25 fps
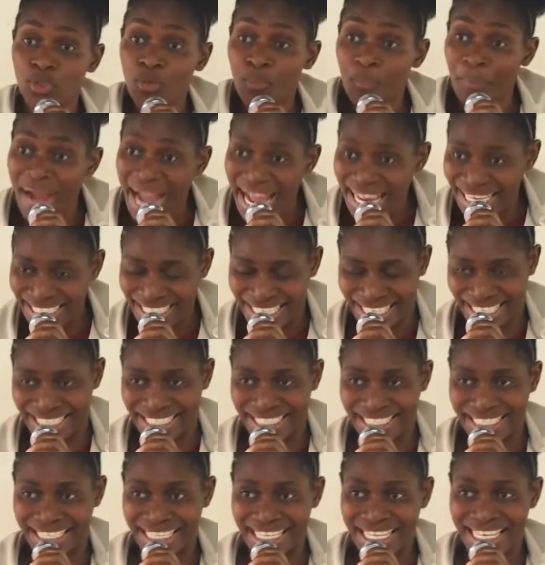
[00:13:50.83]
to Monday,
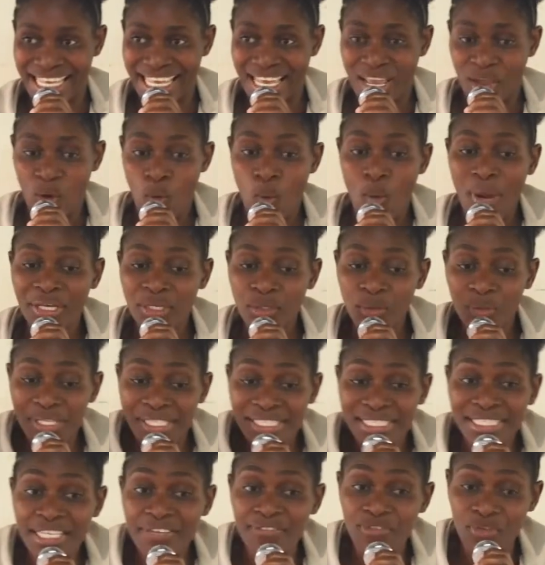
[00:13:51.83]
when you
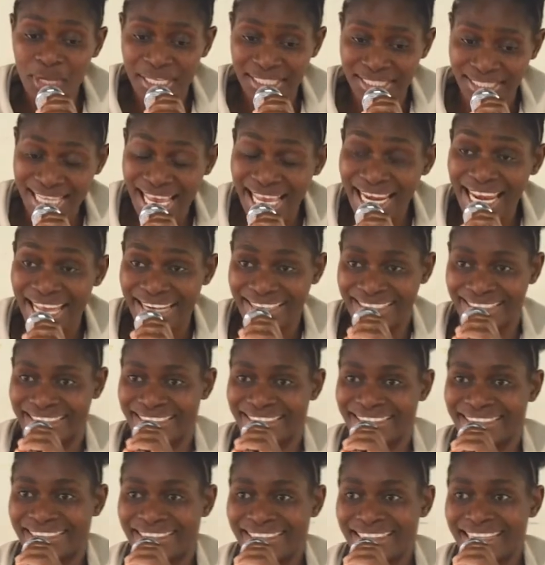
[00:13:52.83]
receive your
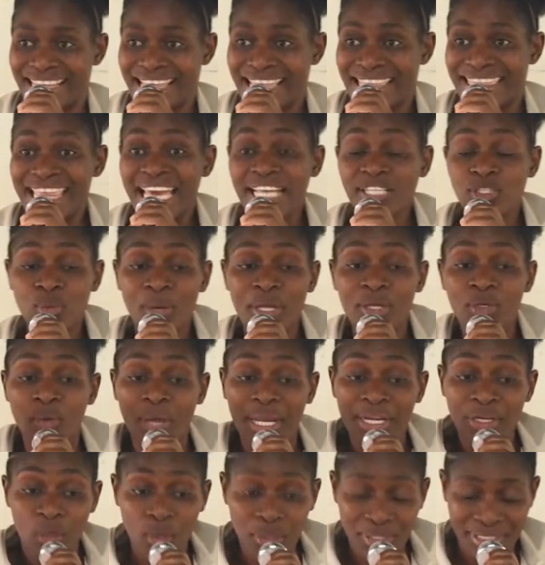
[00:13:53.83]
salary, that's when
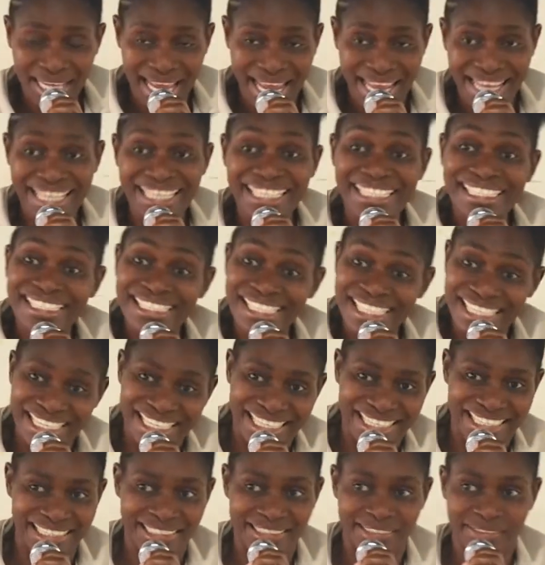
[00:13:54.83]
your daughter is
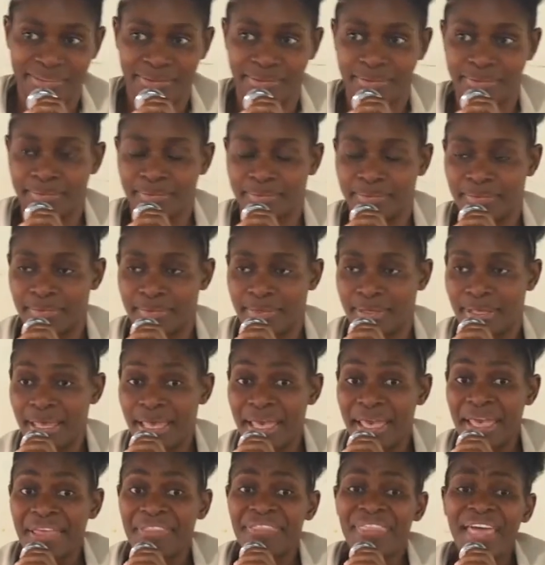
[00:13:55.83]
sick.
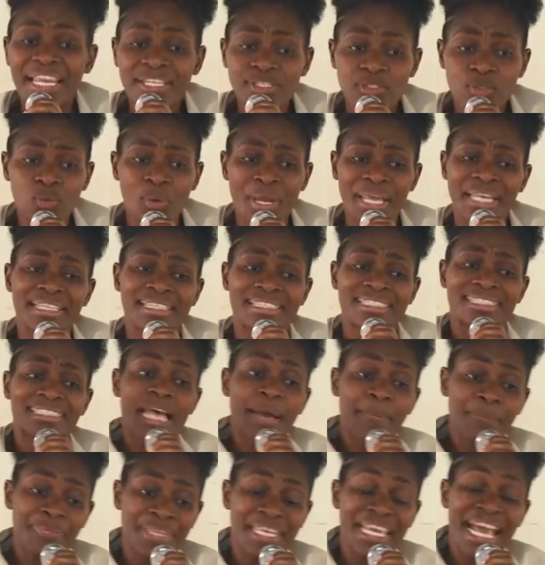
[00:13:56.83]
That's when
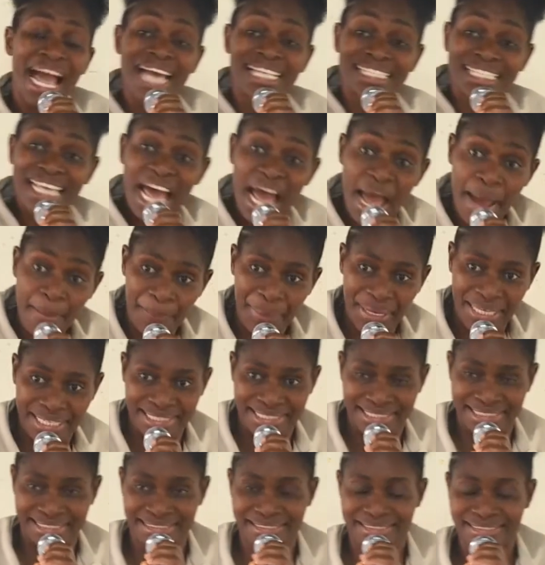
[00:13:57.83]
something has
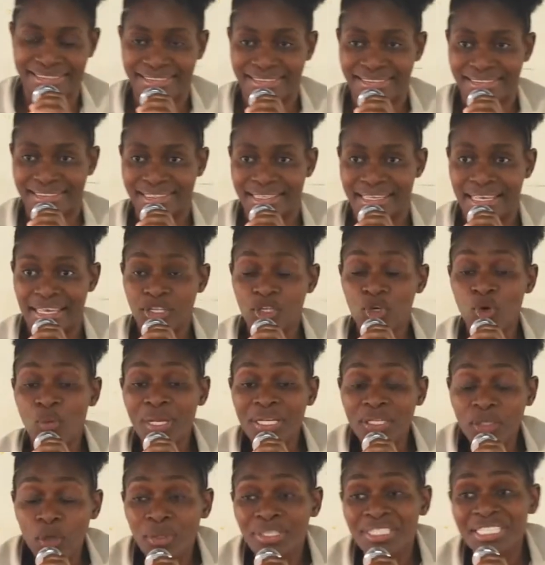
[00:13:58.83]
happened. You
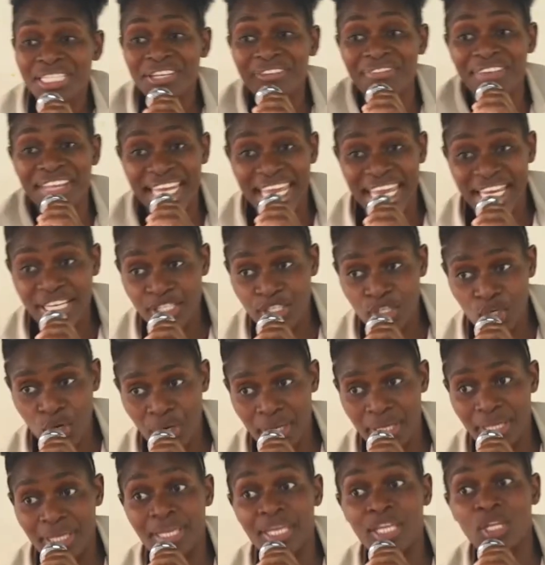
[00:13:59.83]
will not even
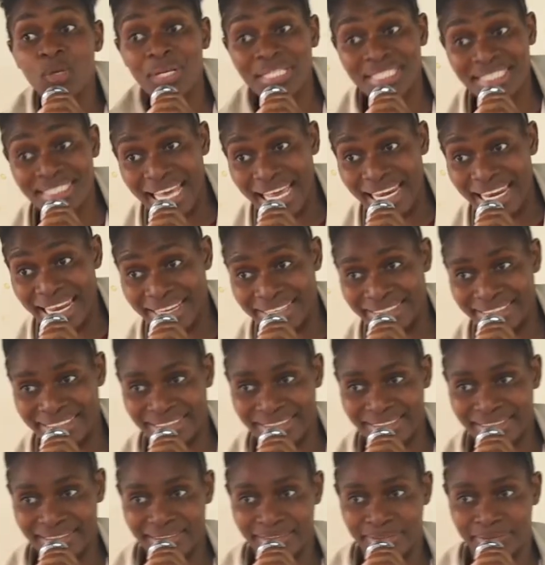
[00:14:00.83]
enjoy your
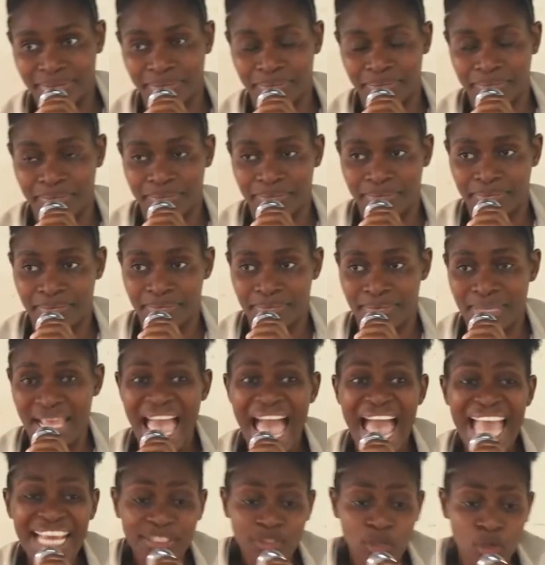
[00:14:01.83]
salary.
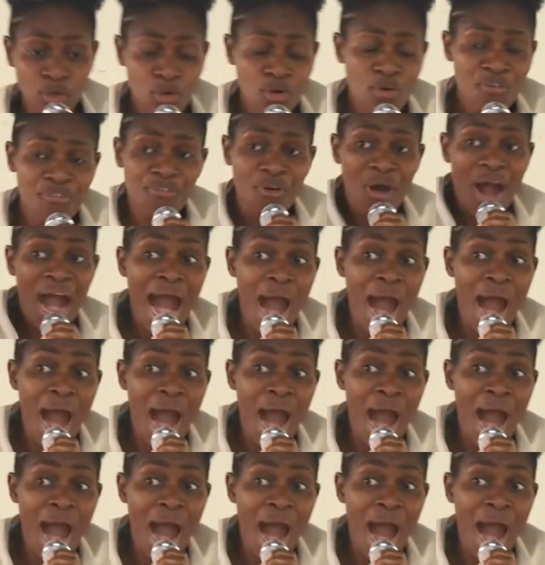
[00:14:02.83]
I don't know for